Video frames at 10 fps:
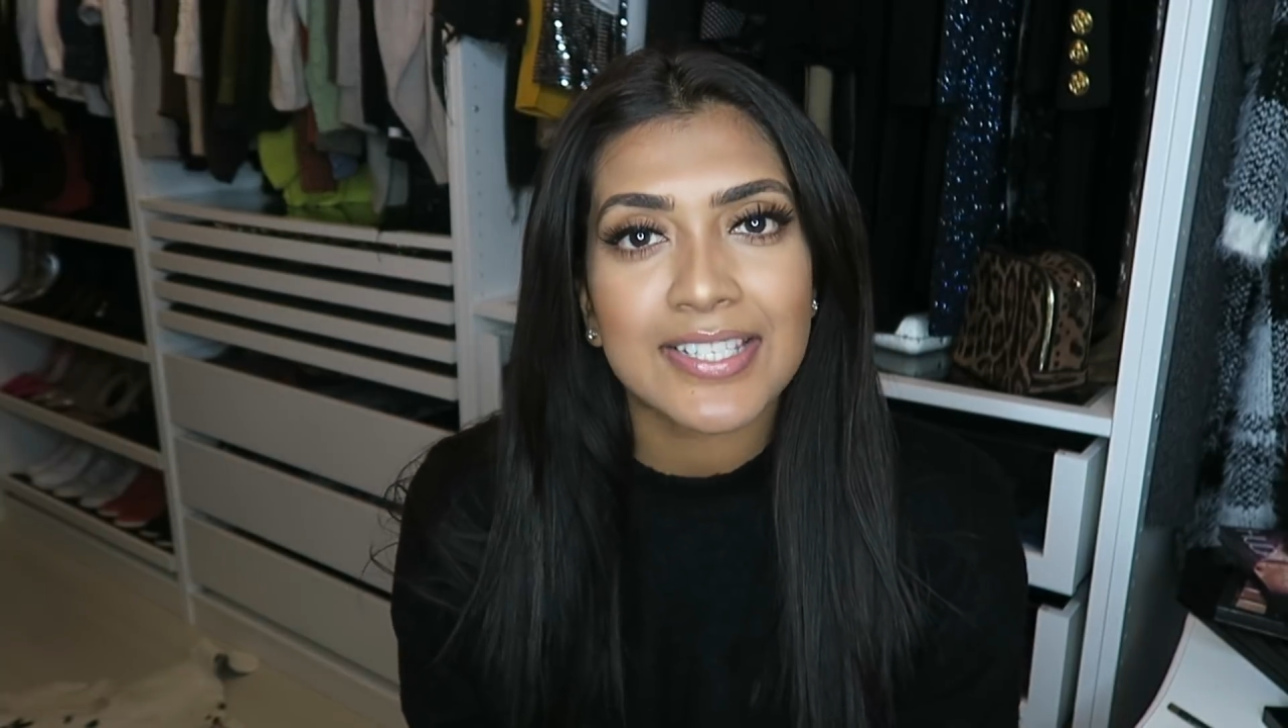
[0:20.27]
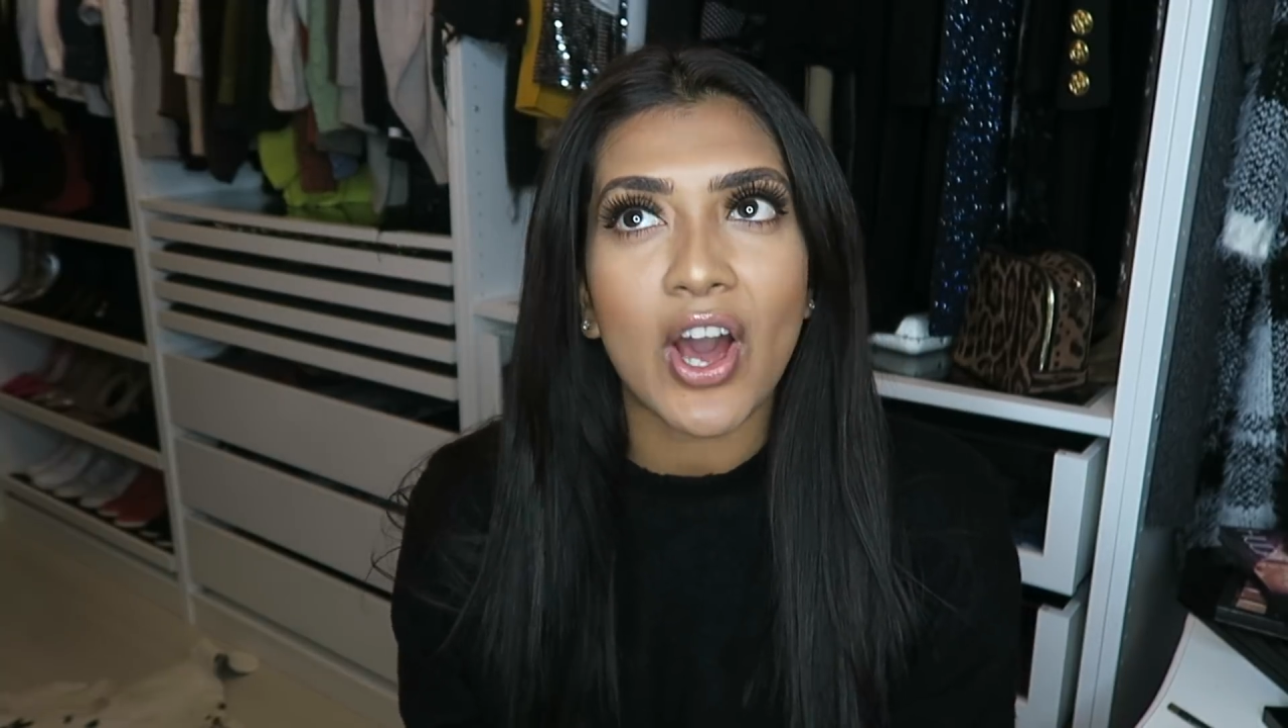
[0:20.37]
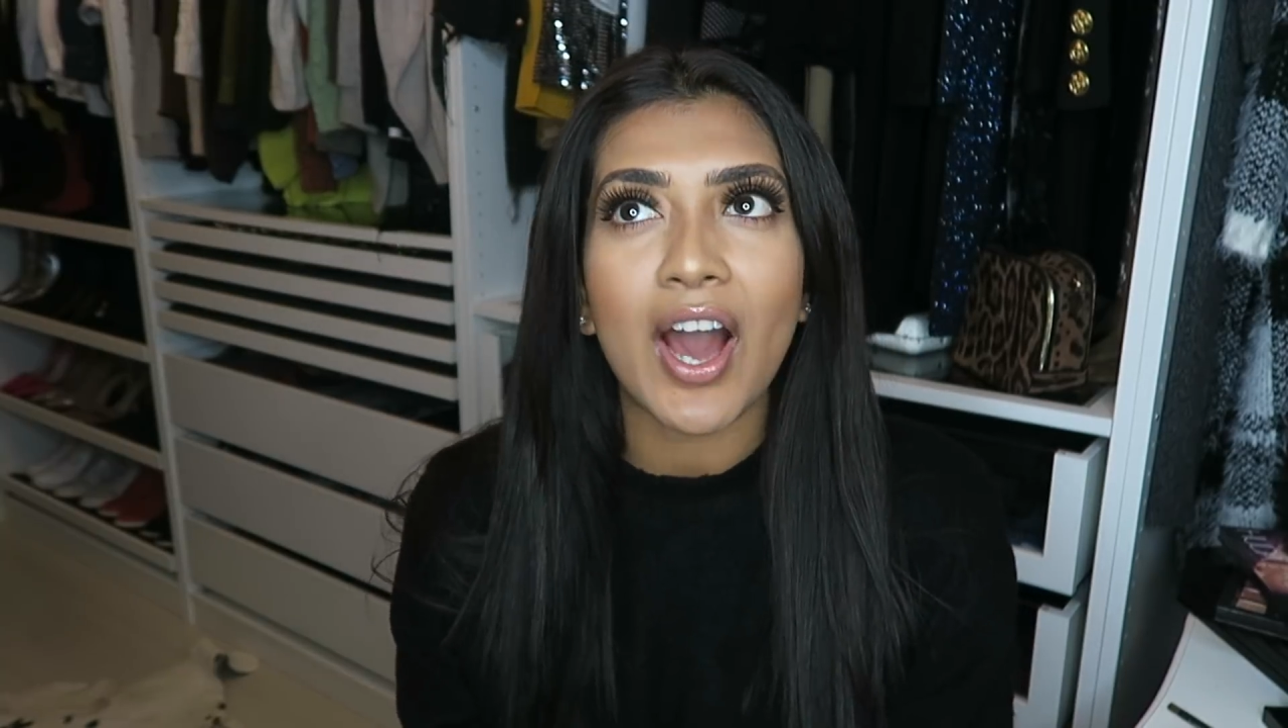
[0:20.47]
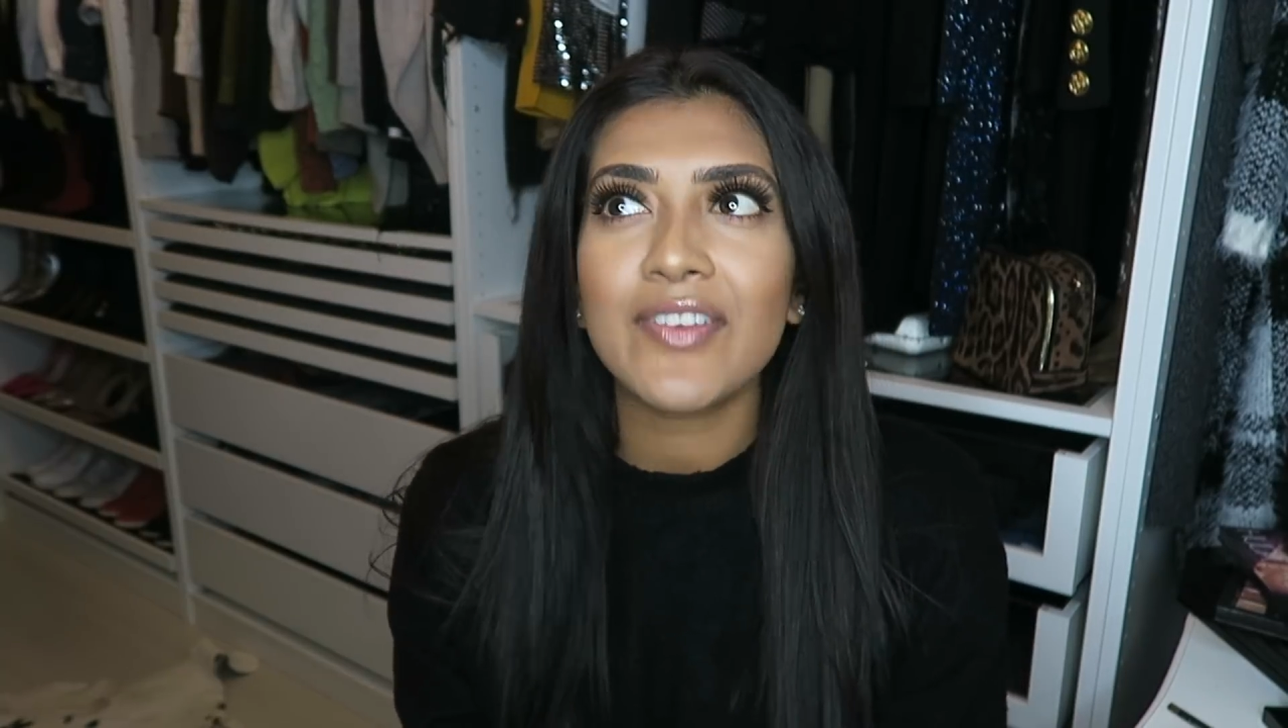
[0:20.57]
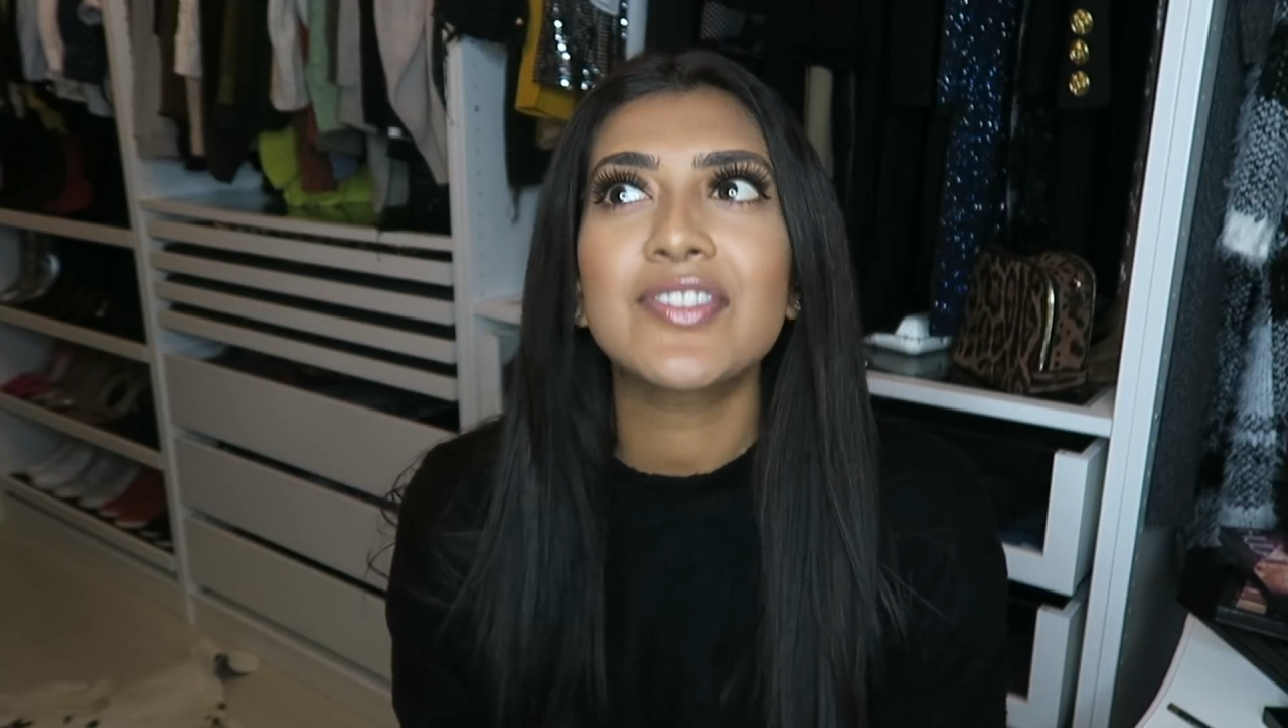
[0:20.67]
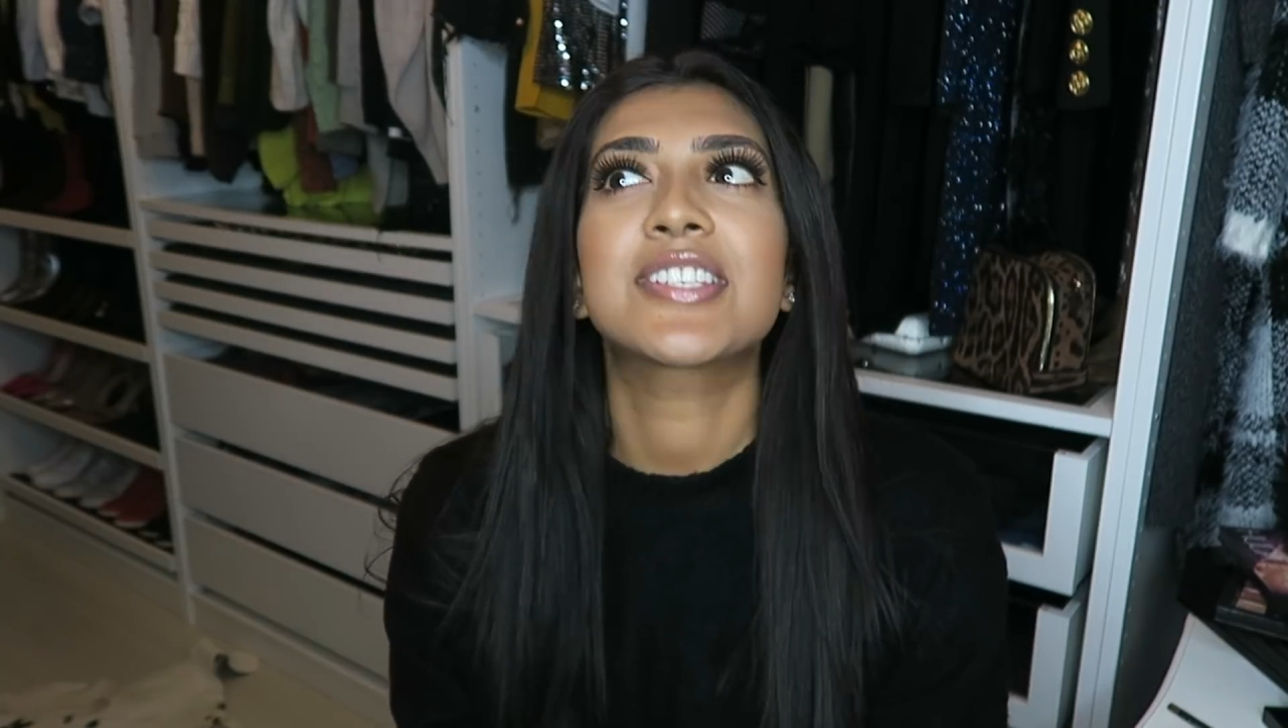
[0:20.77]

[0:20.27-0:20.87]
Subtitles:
So I've